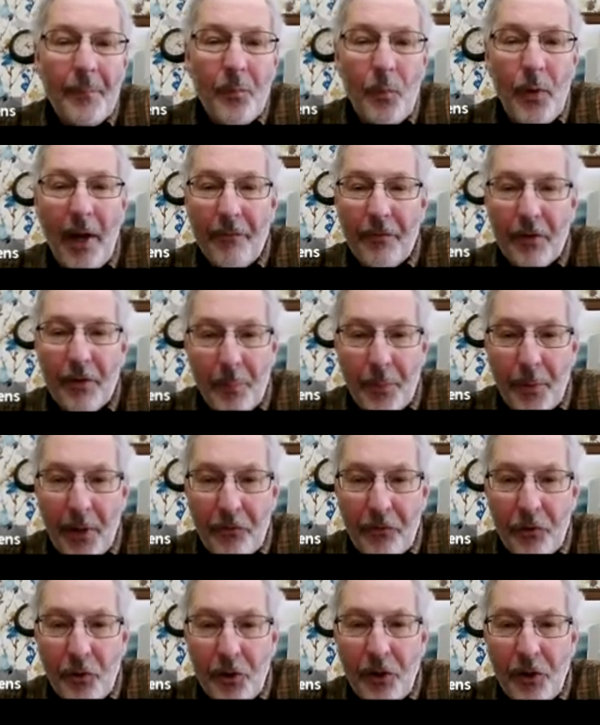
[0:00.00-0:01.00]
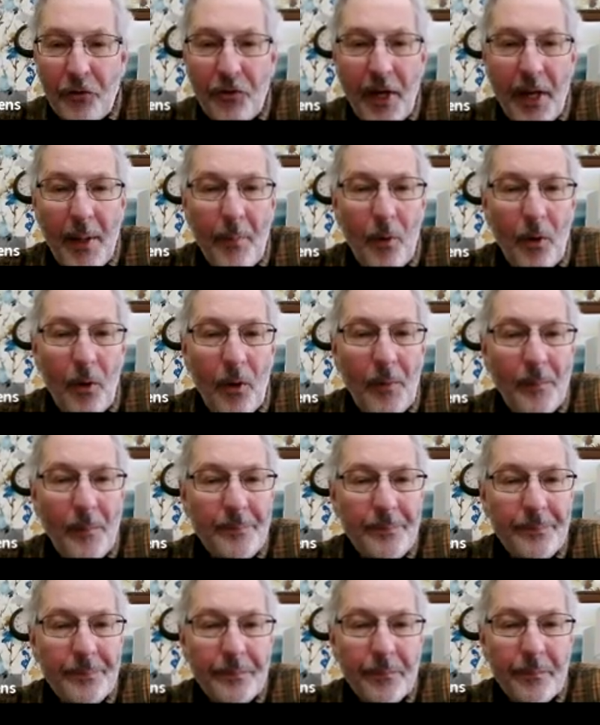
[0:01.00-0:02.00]
We have compressor
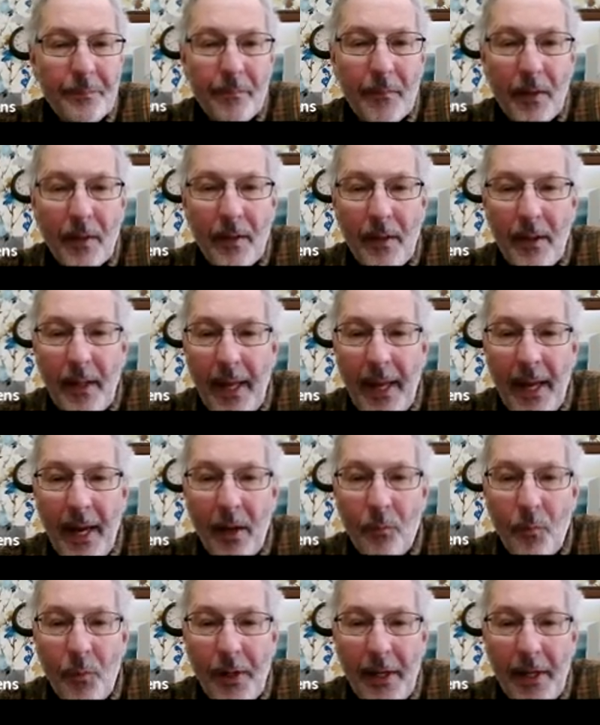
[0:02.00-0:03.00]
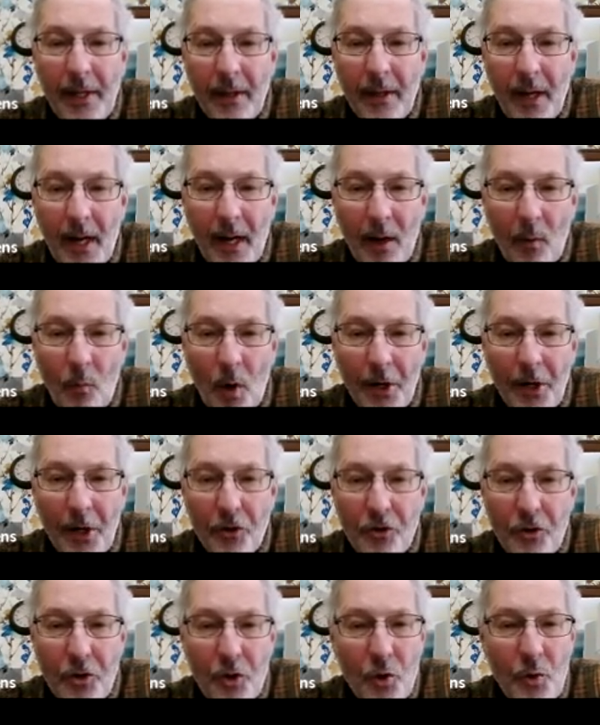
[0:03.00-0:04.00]
disable, and we 1
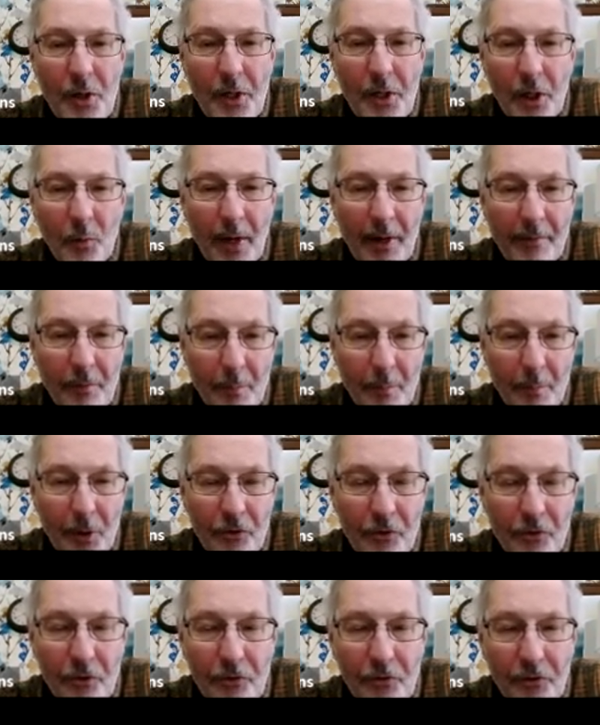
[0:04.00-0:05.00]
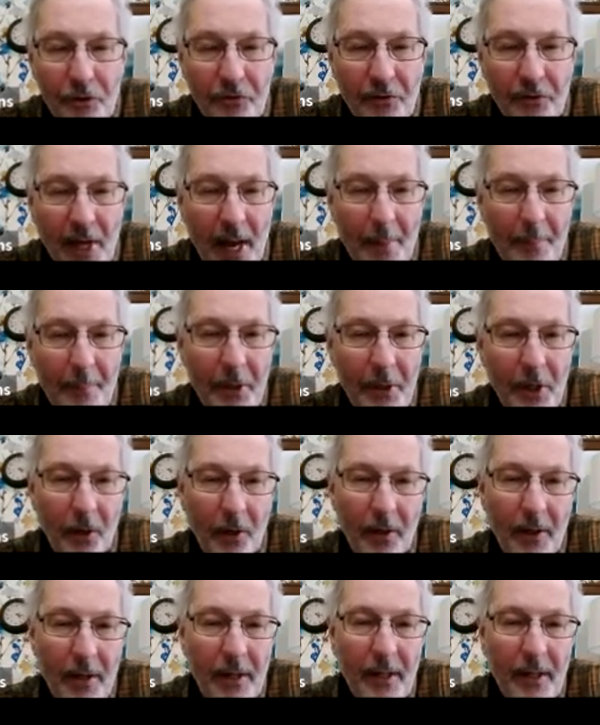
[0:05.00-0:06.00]
and 2 here, we have emergency stop
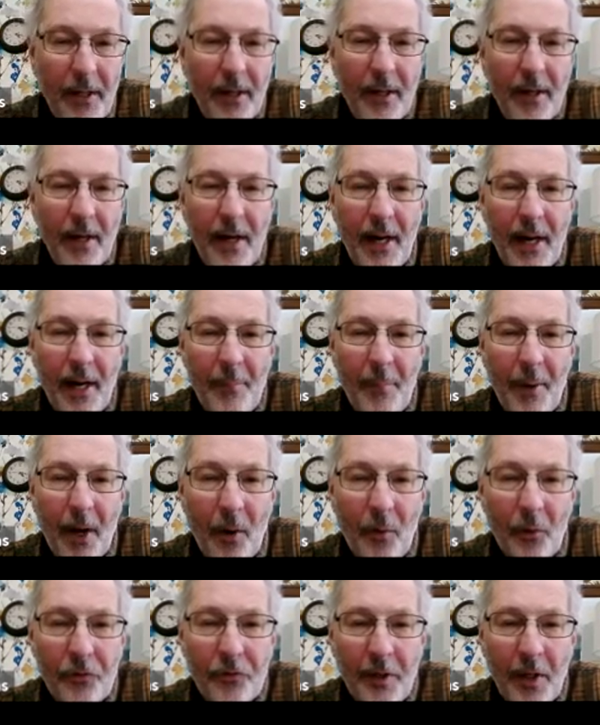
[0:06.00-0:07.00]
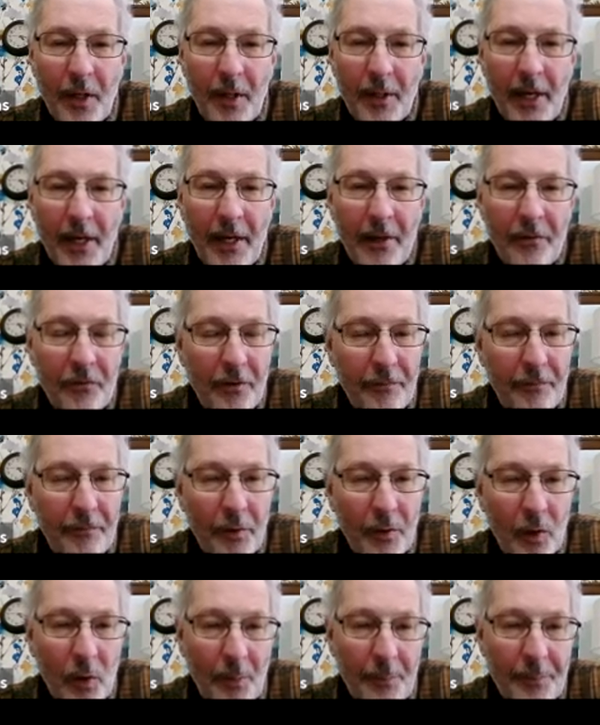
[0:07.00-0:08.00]
here. I always tell you guys, if
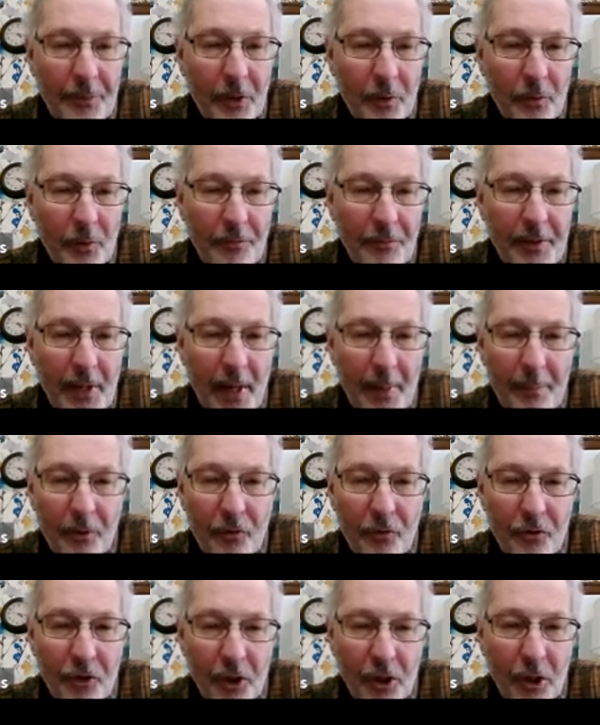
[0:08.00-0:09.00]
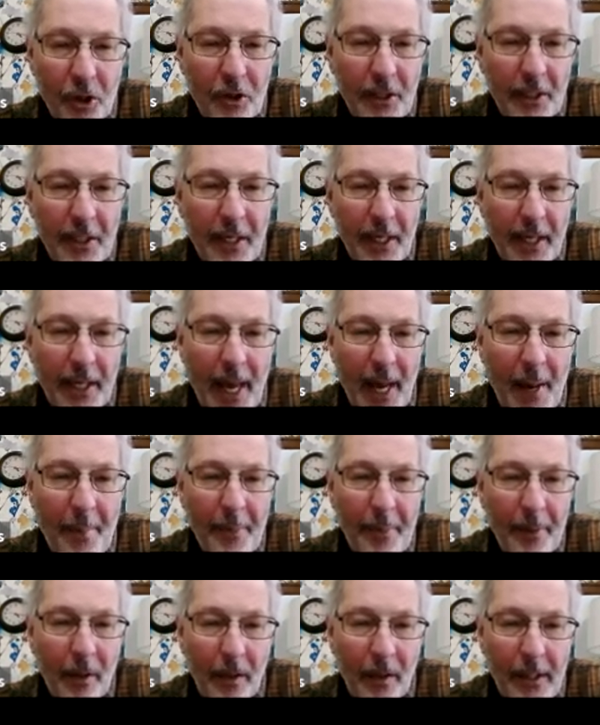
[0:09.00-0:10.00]
you go up to the rooftop, it should look like a
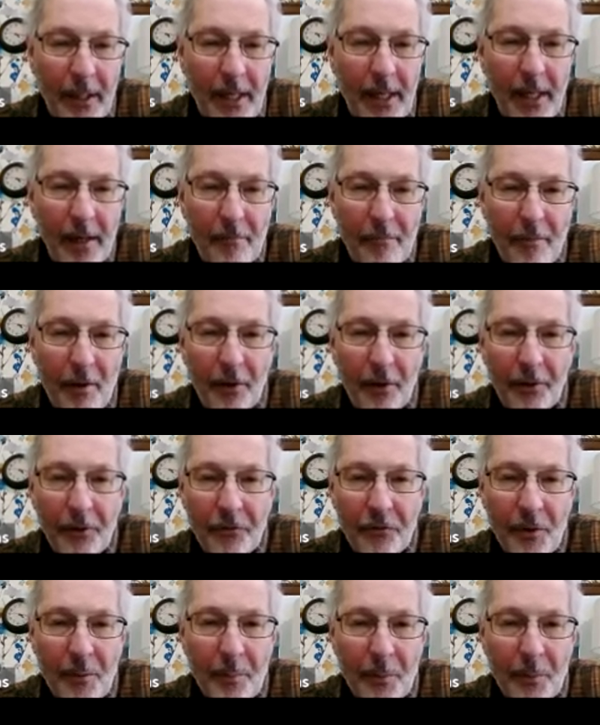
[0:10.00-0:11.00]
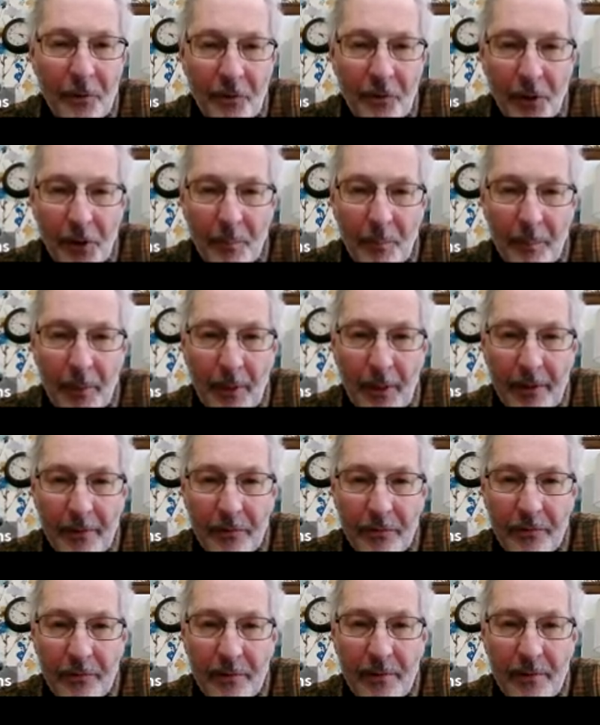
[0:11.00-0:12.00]
capital E if all the jumpers are in
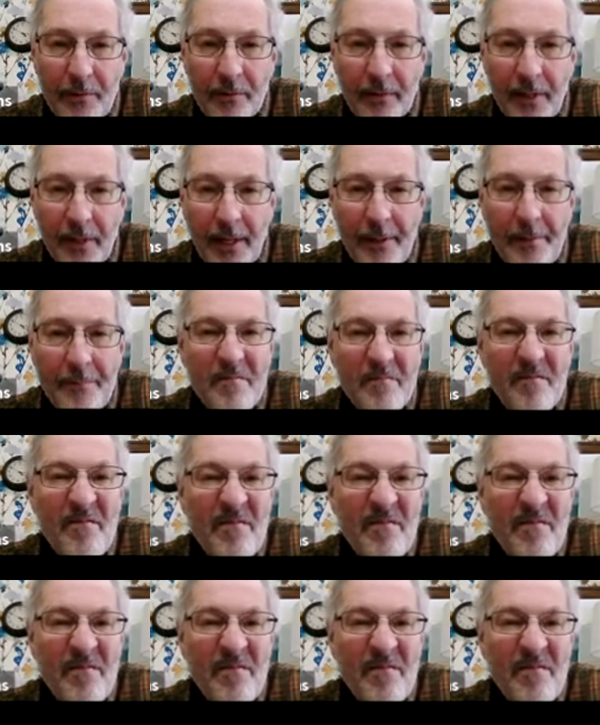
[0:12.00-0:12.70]
place, okay?